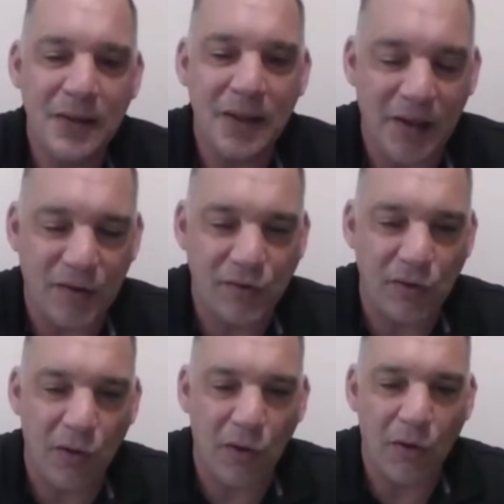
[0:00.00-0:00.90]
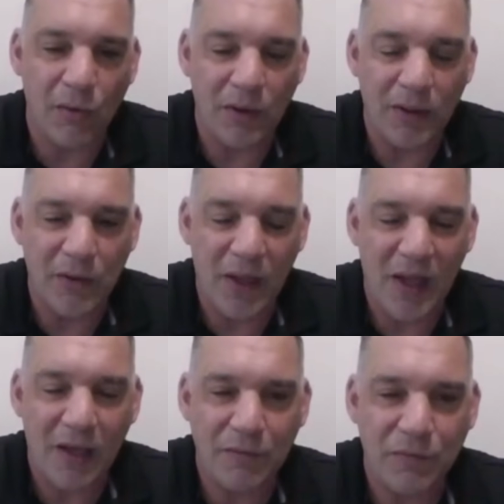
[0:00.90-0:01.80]
And so you
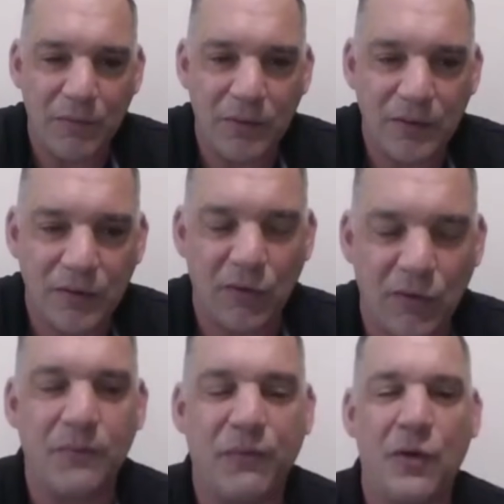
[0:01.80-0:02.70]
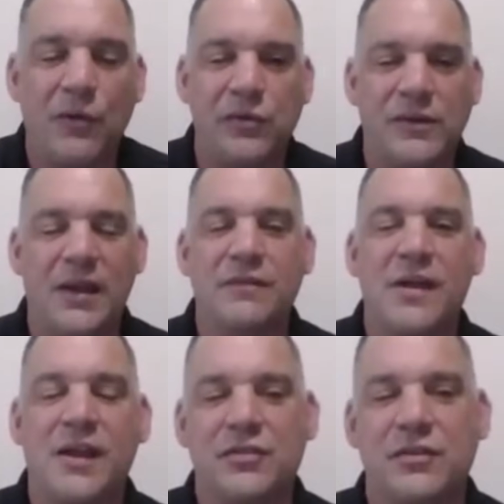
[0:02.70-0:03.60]
have certain folks who take
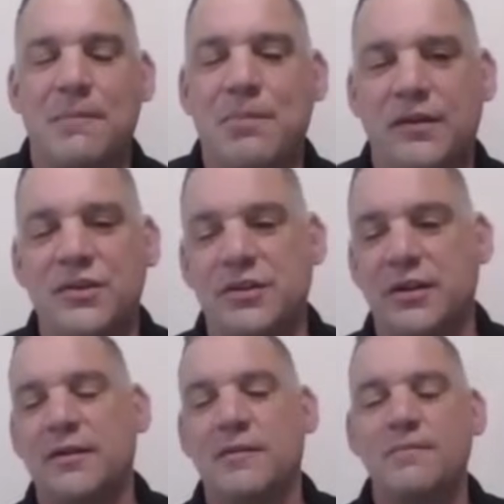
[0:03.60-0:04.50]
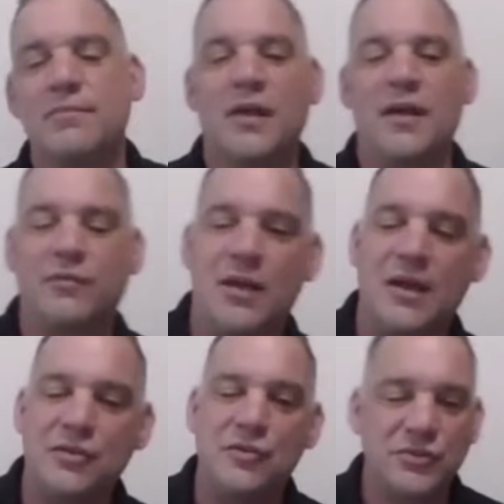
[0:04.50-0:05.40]
advantage of that position. If they're
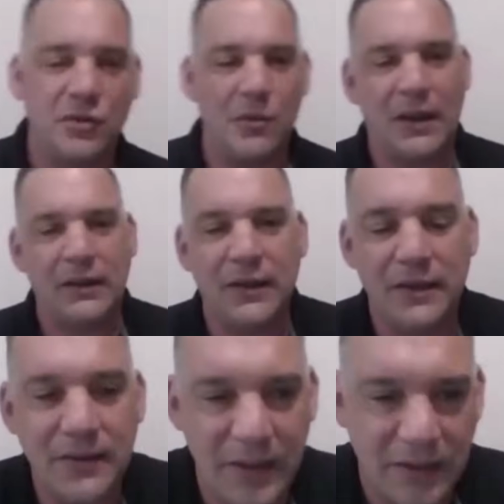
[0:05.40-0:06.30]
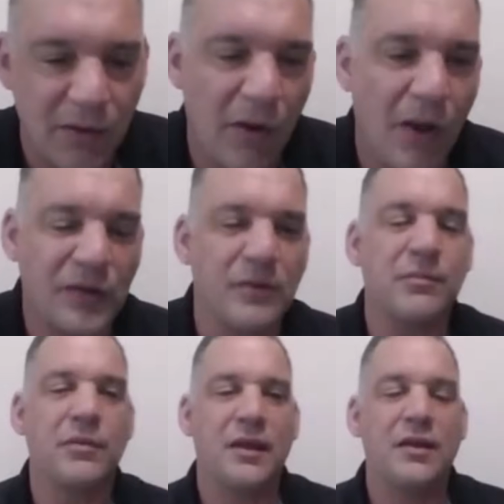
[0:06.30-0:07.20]
not used correctly, they can cause
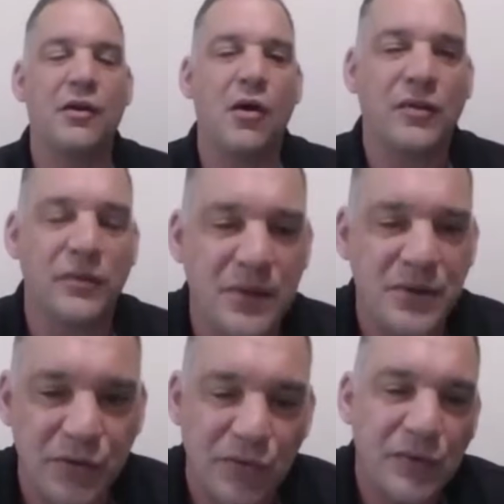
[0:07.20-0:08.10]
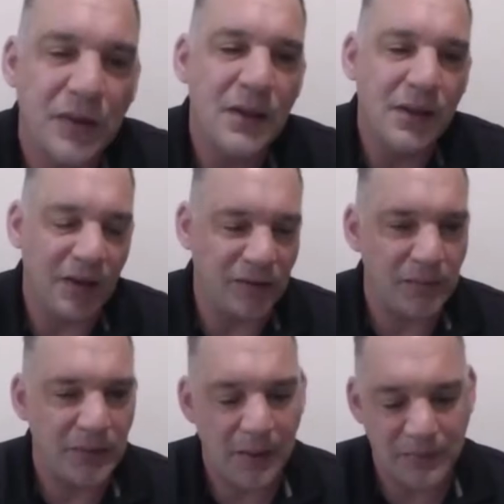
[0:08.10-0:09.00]
some issues. And
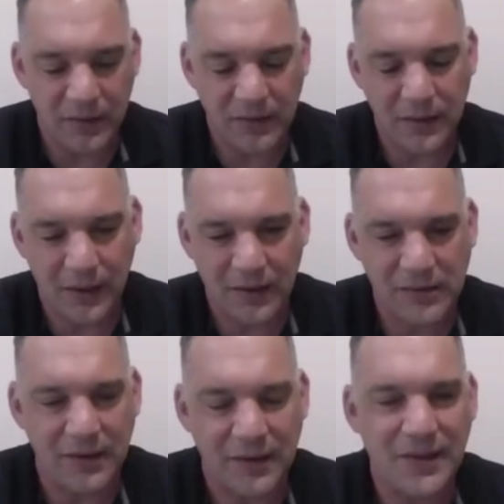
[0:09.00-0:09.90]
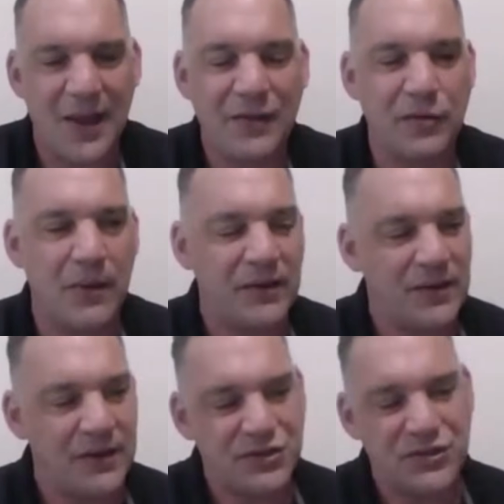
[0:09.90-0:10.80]
sometimes it, like I said, exacerbates
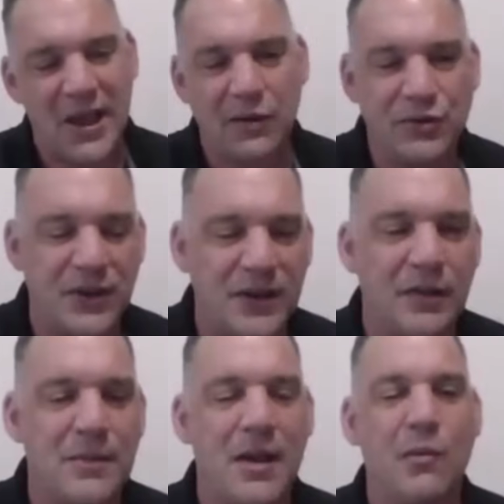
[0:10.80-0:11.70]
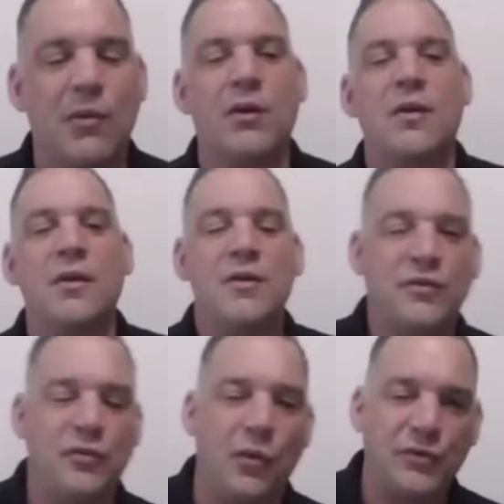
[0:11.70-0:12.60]
that shadow chain of command where
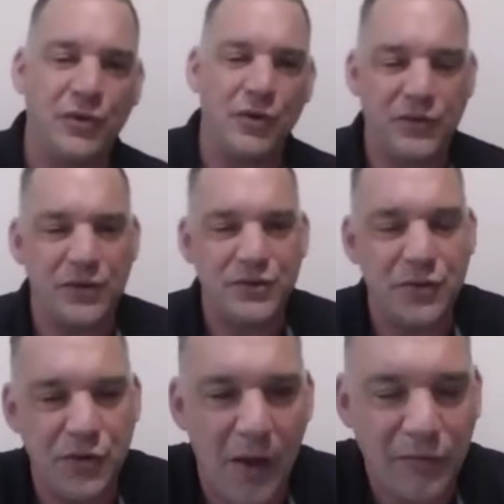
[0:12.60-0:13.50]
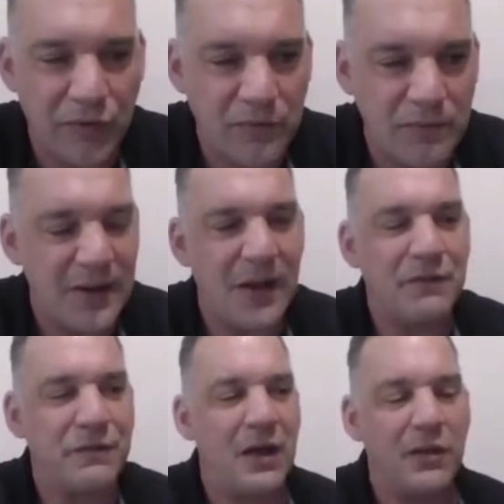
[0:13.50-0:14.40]
soldiers and junior officers may
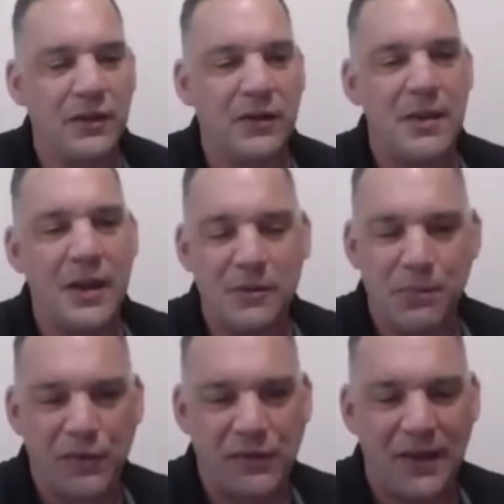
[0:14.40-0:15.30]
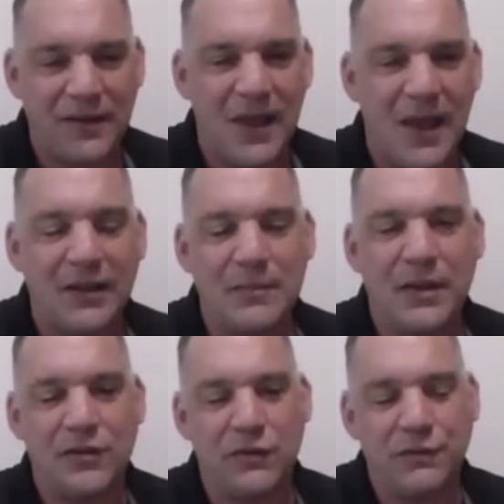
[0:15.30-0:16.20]
not follow the commander per se exactly
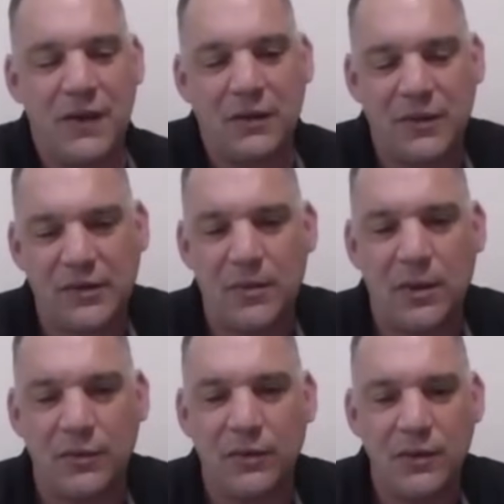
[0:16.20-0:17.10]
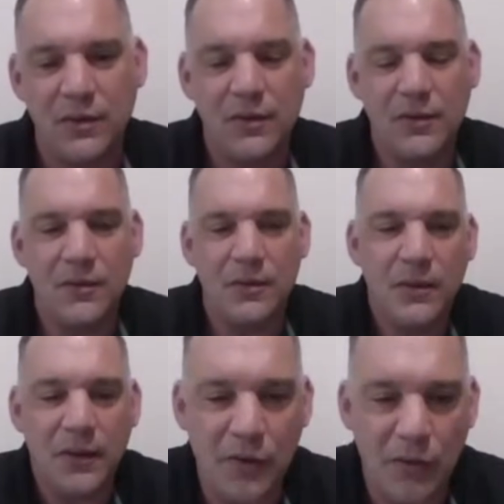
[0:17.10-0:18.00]
because they're following some other,
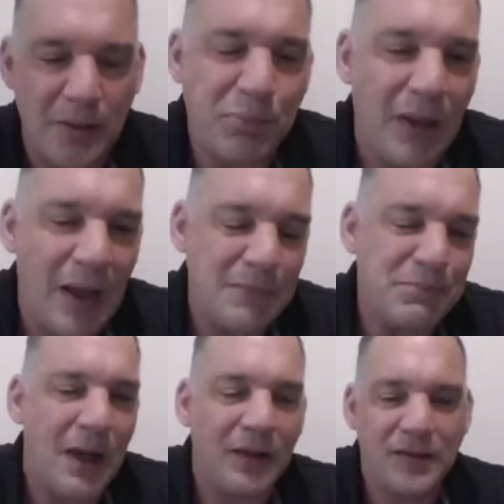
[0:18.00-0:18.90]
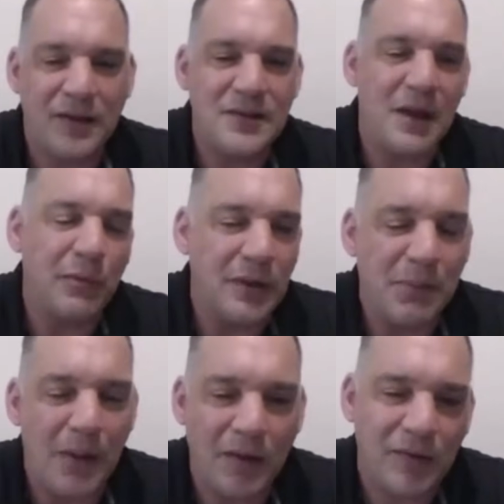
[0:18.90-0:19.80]
implied policy that's not really a
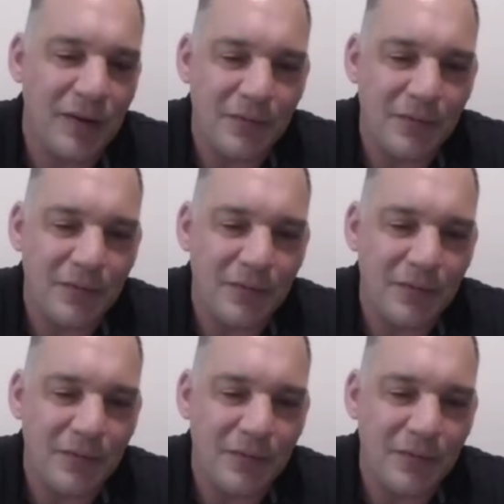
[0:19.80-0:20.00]
policy.